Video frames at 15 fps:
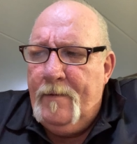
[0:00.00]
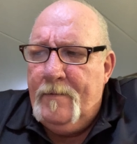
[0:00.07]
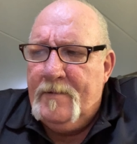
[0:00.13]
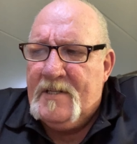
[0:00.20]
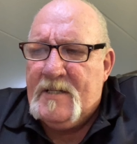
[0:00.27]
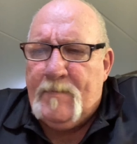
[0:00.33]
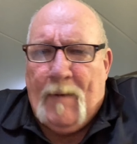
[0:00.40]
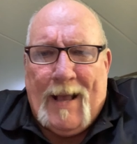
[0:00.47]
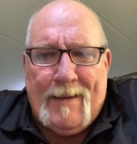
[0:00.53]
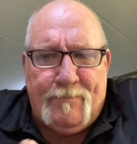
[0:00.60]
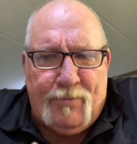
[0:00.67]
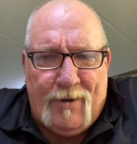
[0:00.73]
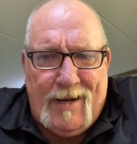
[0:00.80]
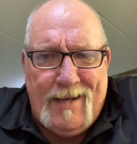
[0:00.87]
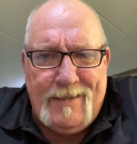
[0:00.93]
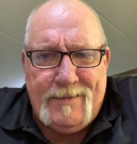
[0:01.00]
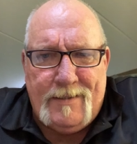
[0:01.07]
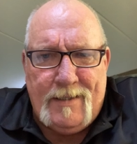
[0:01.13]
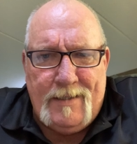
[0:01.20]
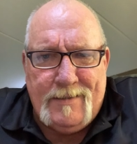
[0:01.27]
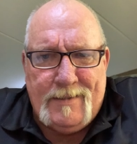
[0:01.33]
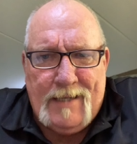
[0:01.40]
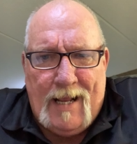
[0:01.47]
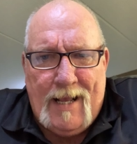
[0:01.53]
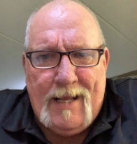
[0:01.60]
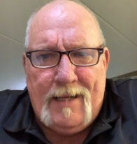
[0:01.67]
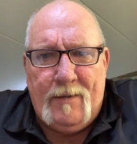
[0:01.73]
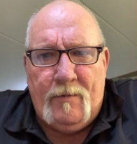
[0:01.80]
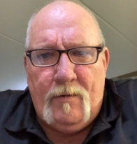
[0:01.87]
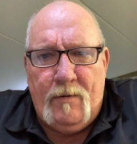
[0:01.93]
spot price is
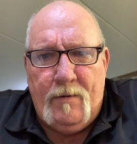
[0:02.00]
not